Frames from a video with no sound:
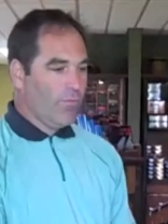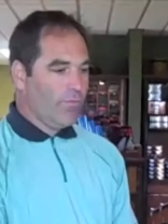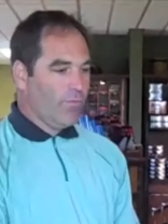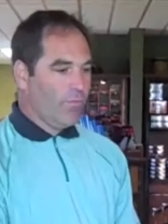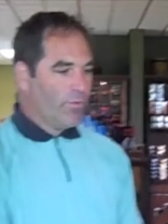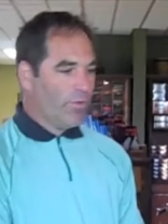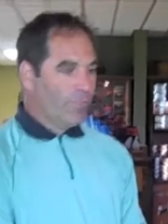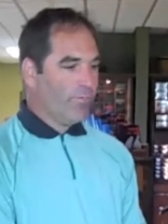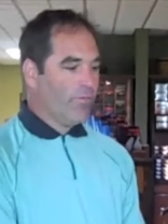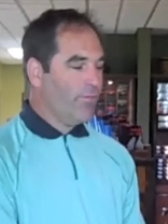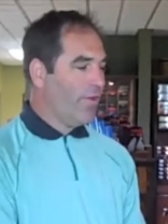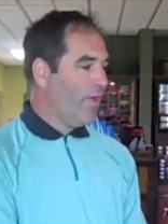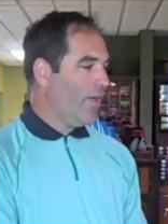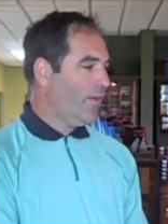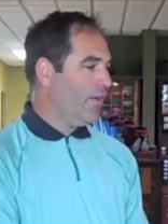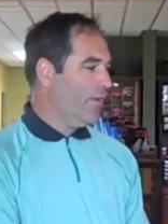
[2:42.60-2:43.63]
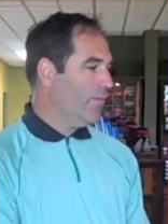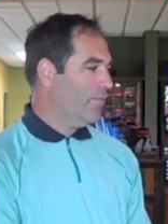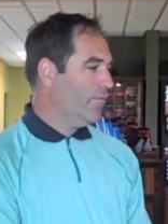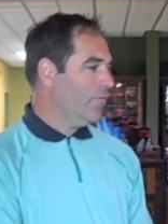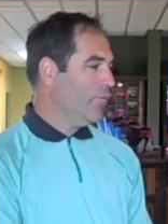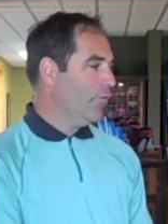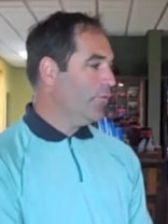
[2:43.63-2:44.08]
we, we provide a
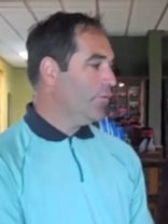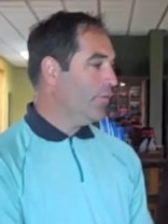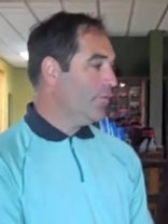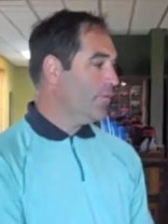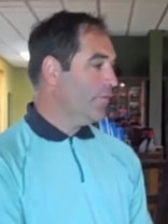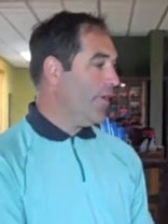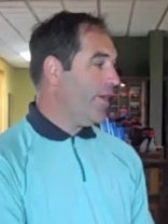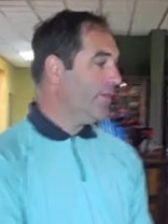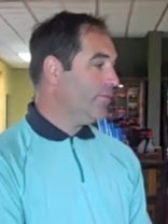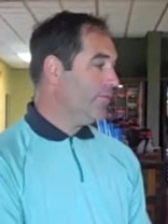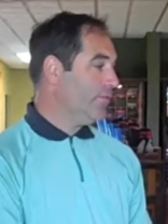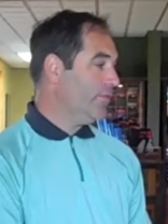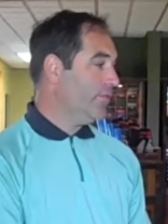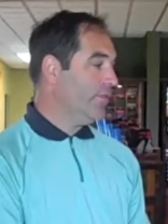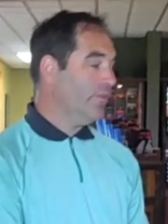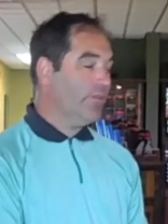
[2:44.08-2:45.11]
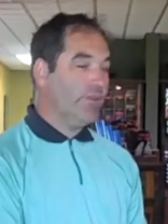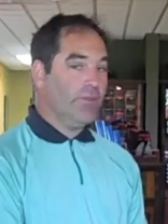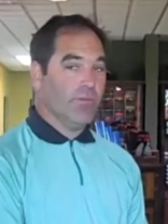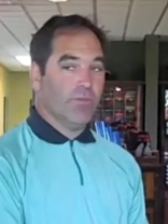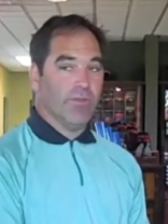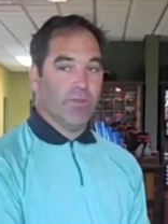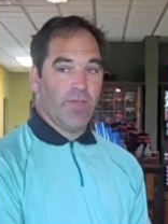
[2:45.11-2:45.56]
full service practice
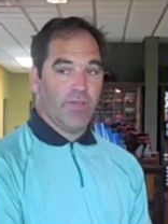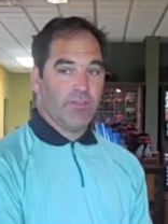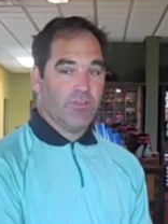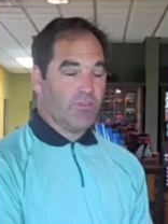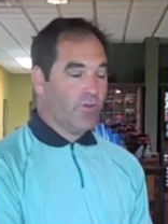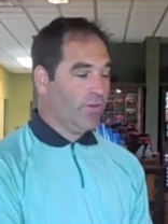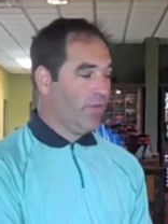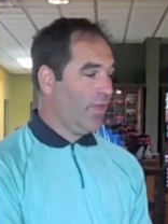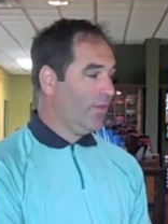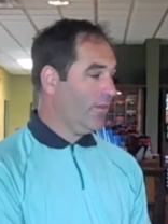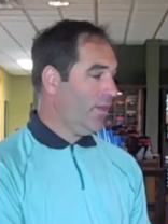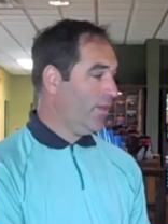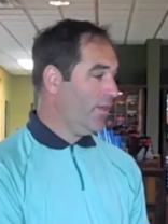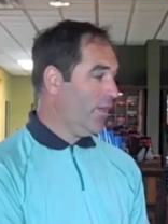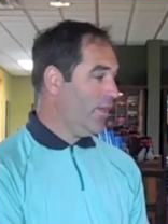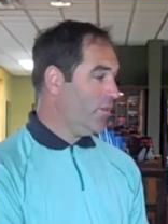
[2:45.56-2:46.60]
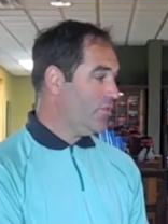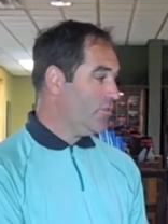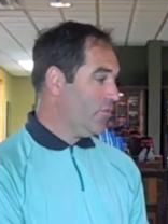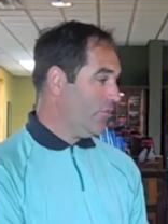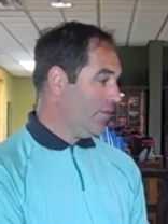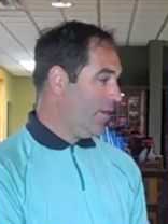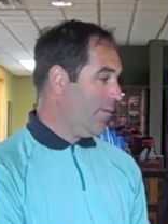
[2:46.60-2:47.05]
facility with a nice short dedicated
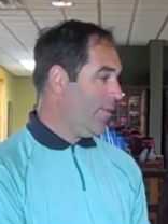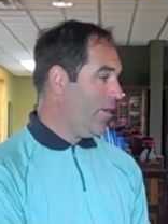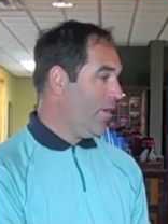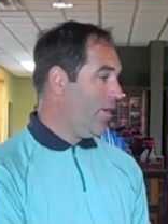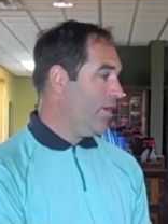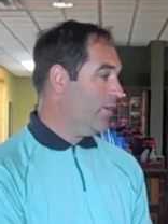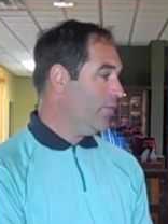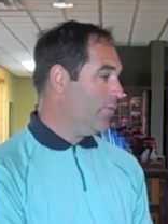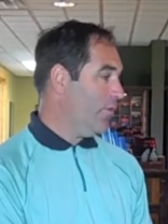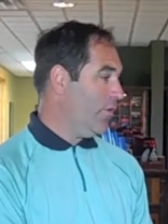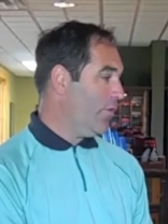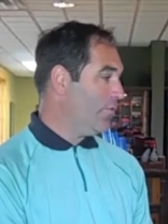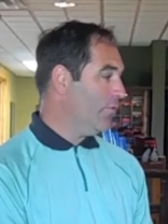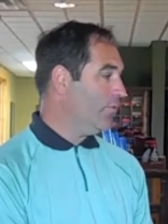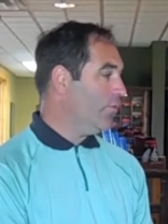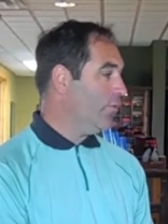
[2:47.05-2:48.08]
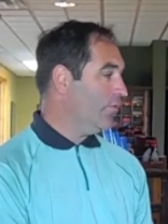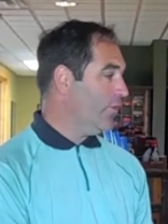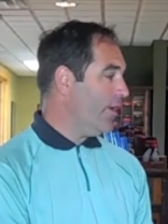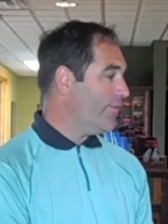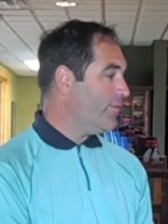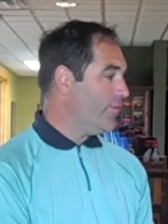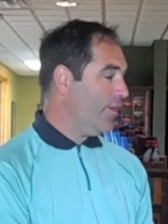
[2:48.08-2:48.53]
short game area as well as a full mm-hmm.
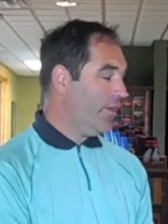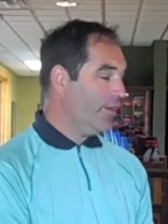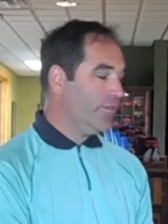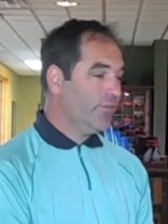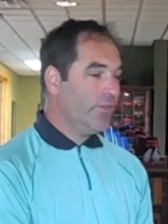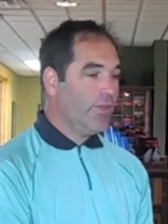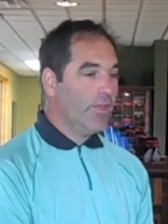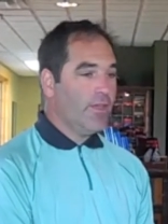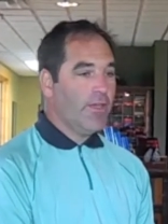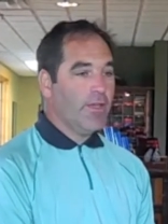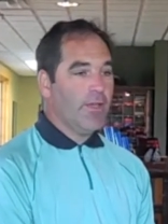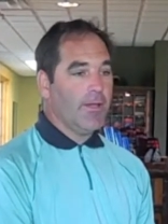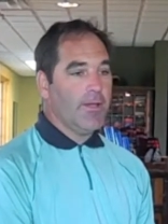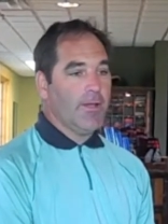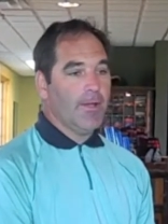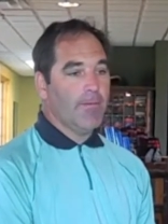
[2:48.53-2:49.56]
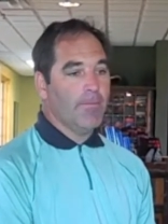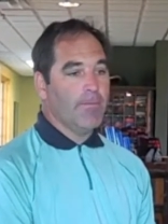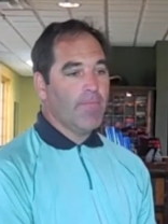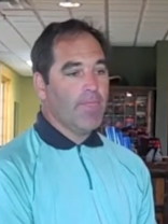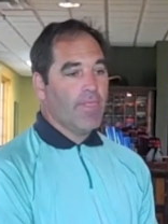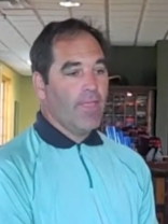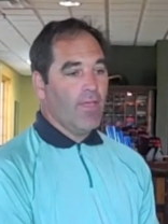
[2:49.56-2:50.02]
driving range.
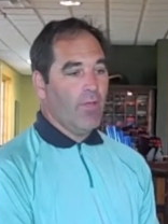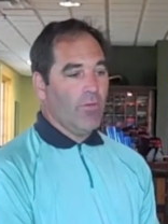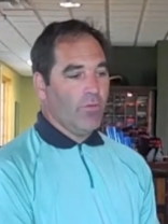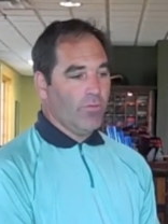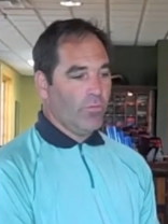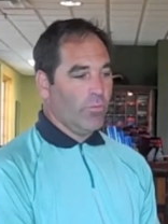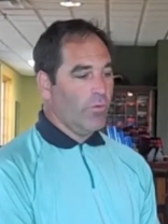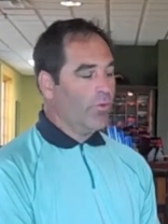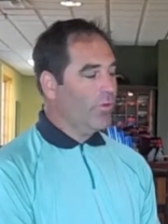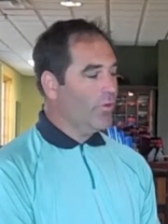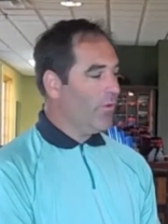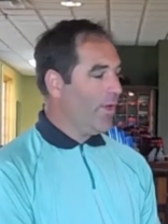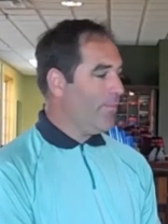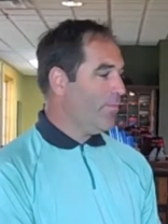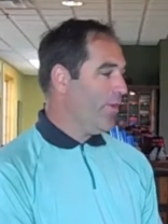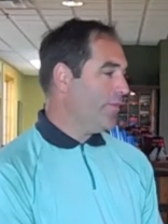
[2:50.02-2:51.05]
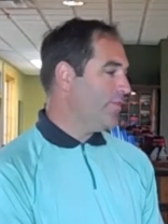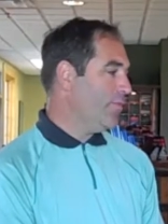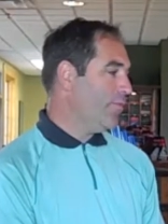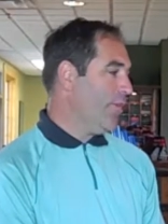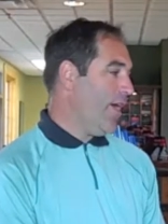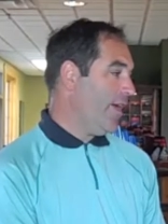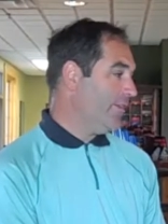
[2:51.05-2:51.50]
Um, it's a really great place
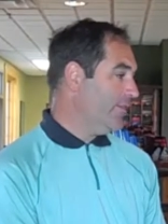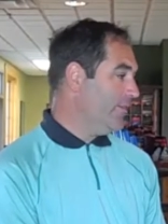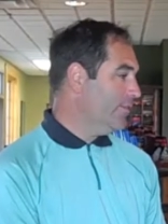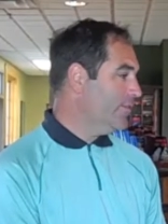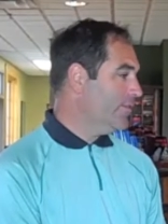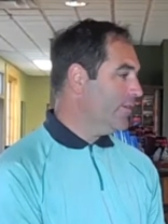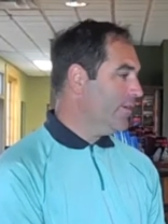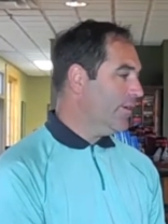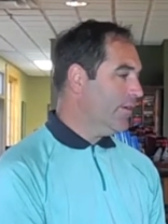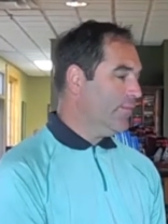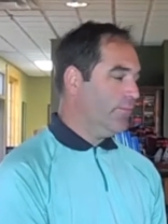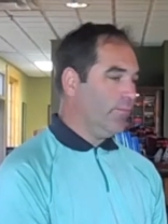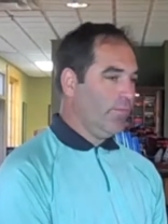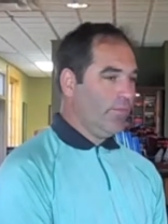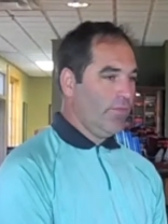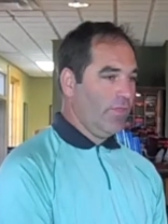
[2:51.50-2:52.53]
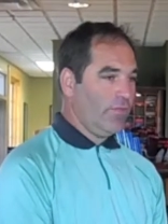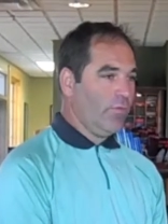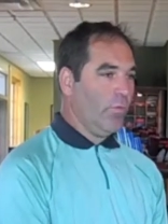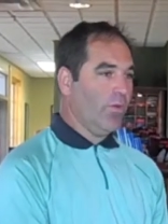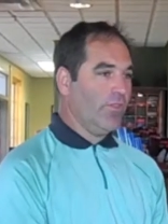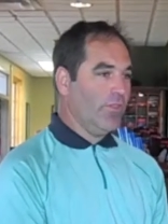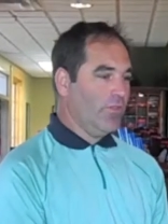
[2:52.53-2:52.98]
to practice. Um,
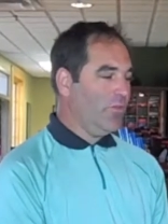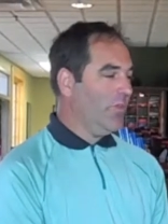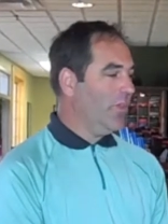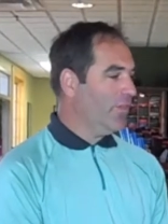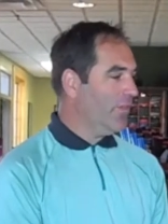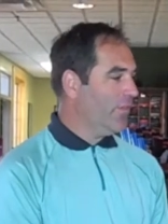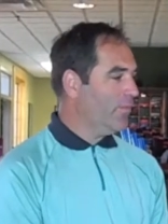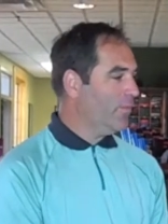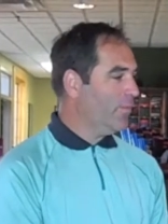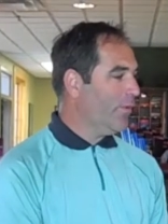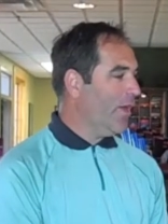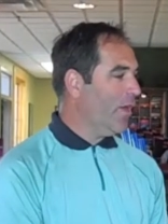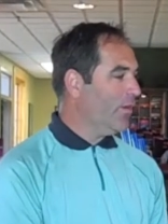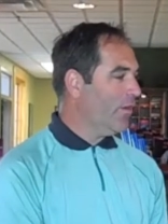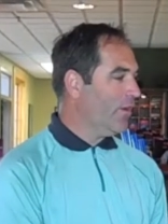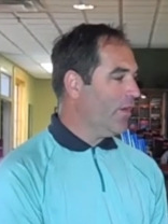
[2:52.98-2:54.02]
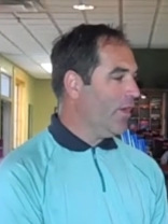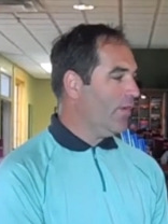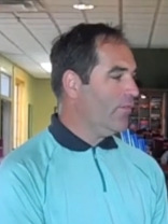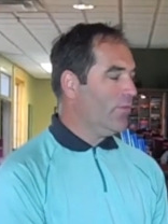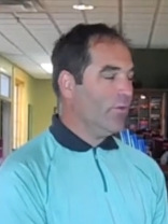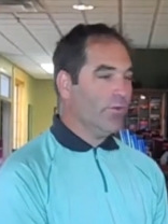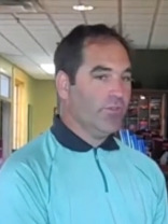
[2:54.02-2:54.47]
that's one of the unique things about our
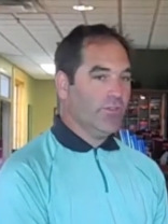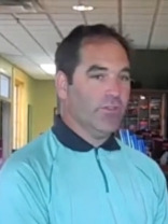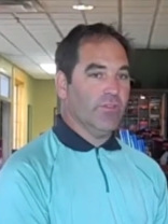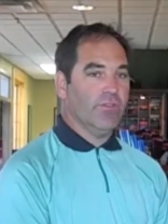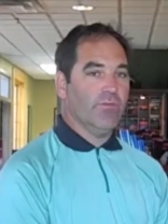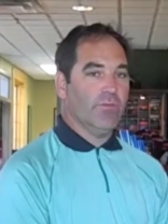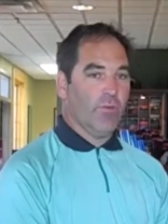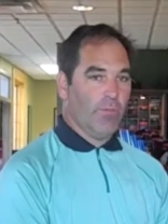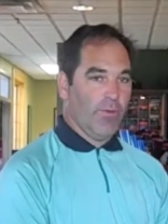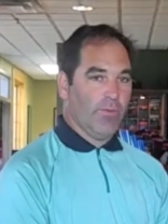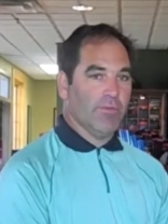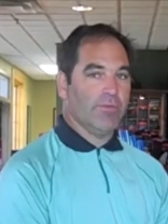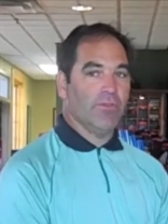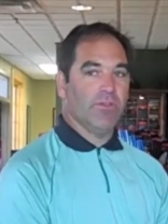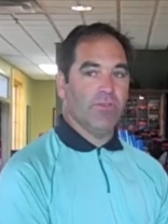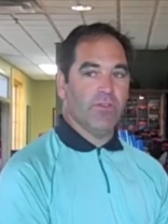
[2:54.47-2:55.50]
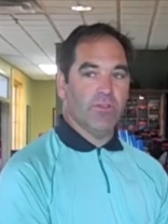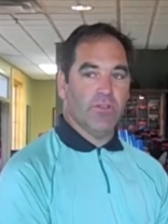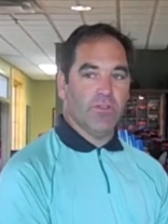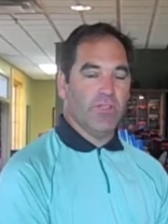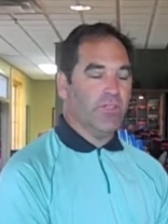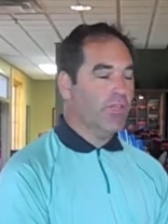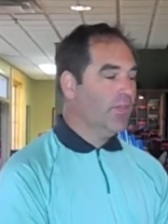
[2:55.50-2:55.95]
golf course is for a public
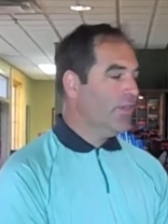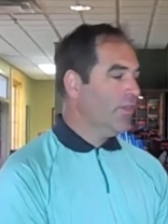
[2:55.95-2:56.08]
facility,